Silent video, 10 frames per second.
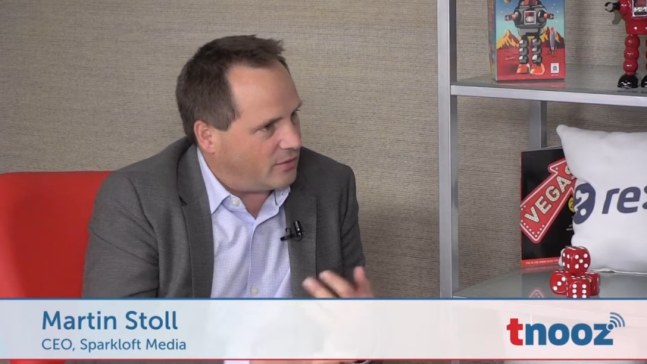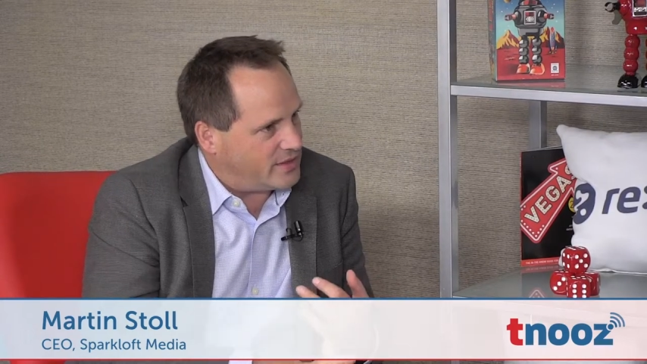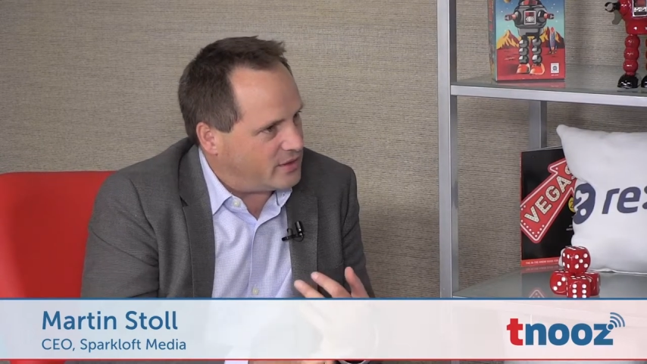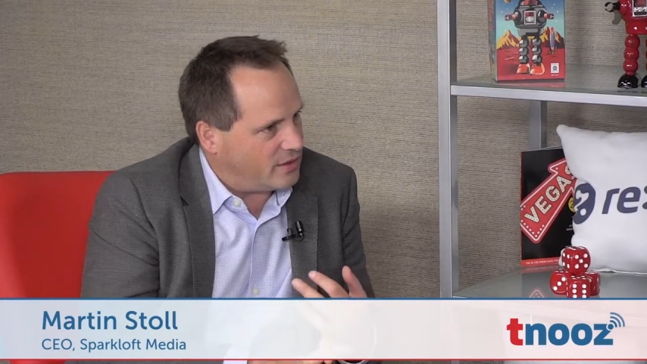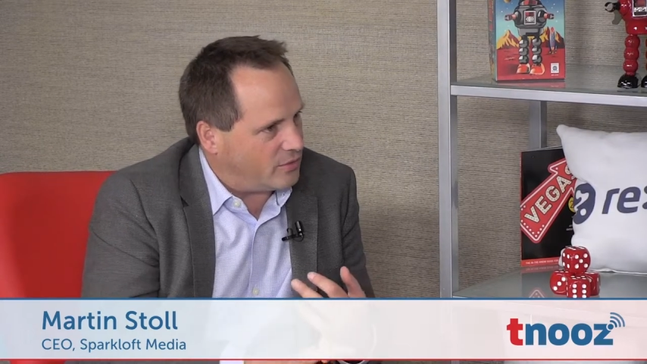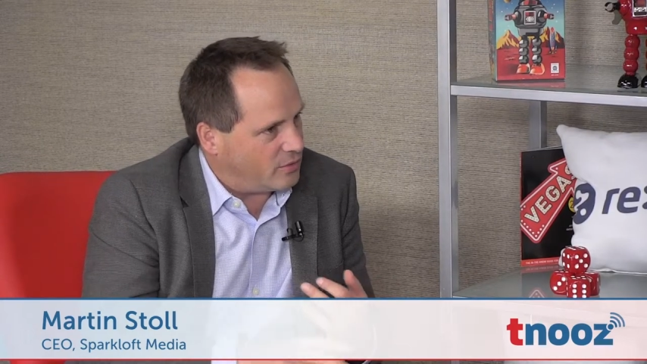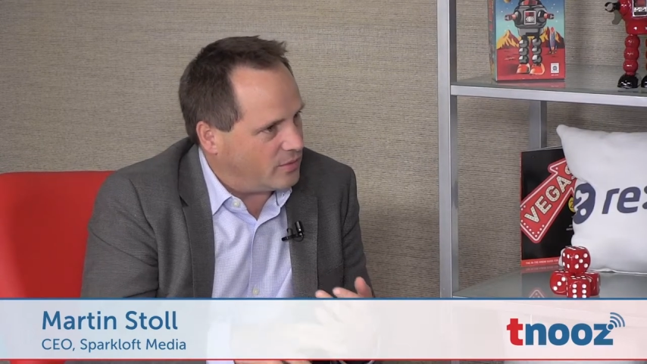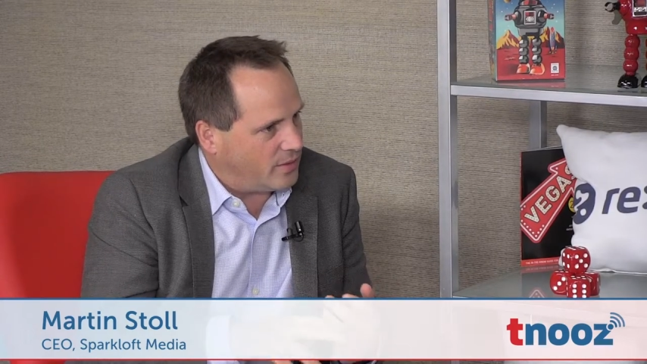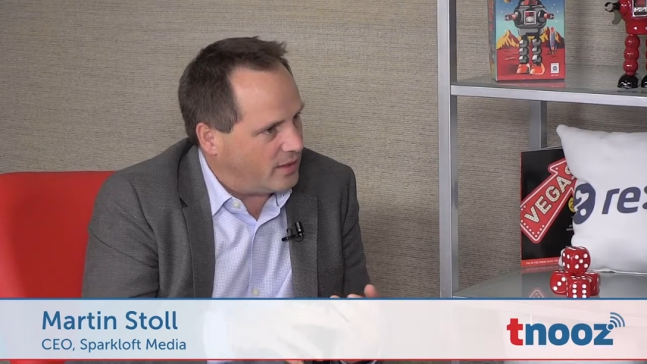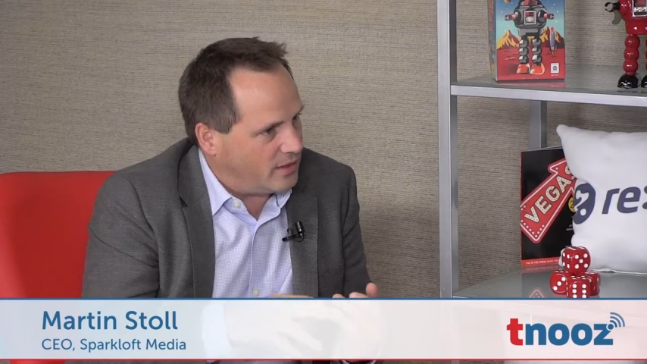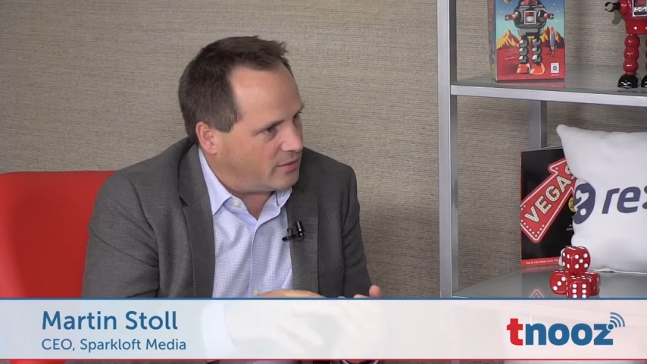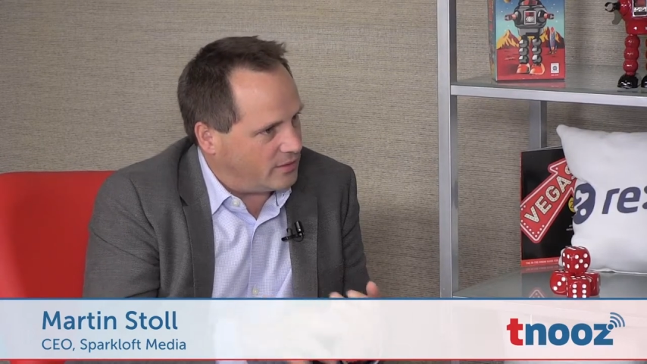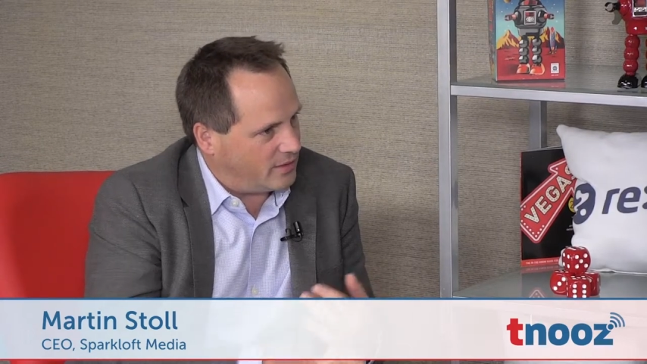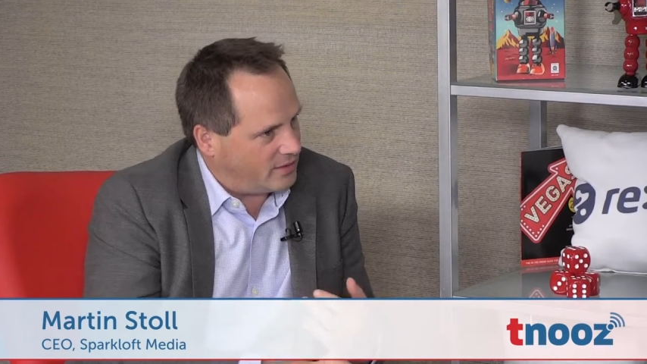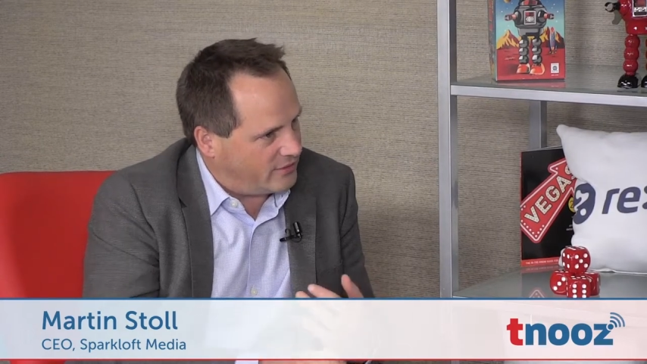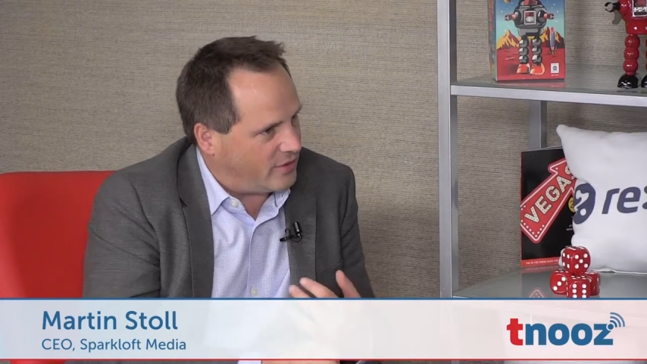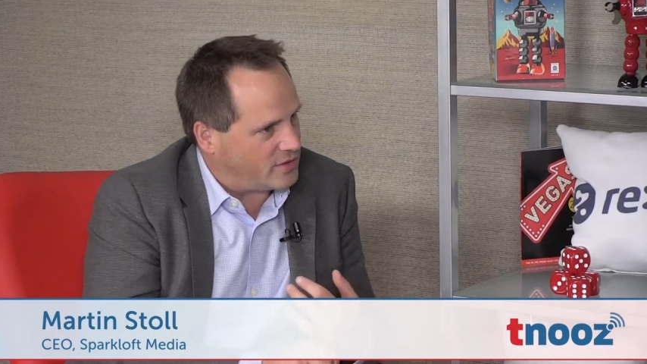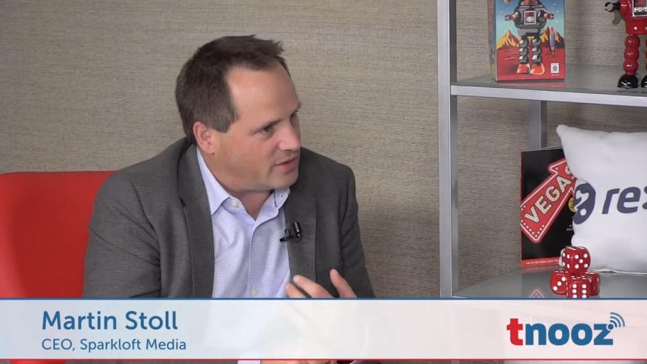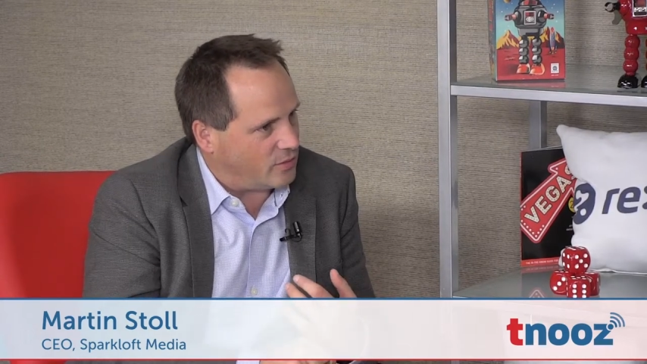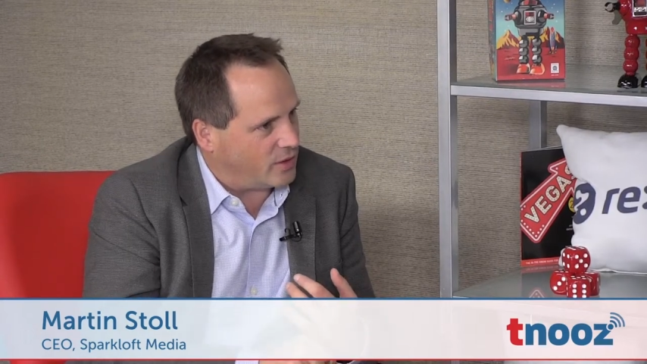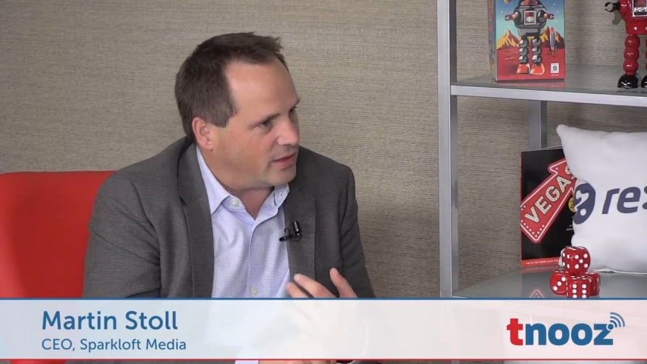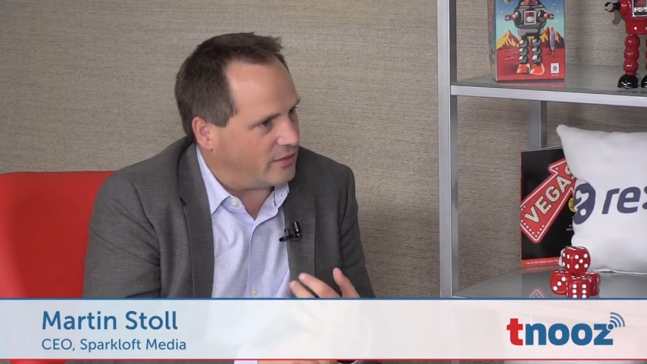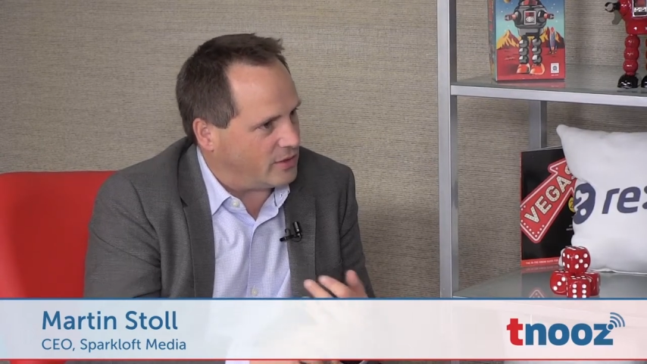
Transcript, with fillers: we saw your room, uh, your uh, phone is not working.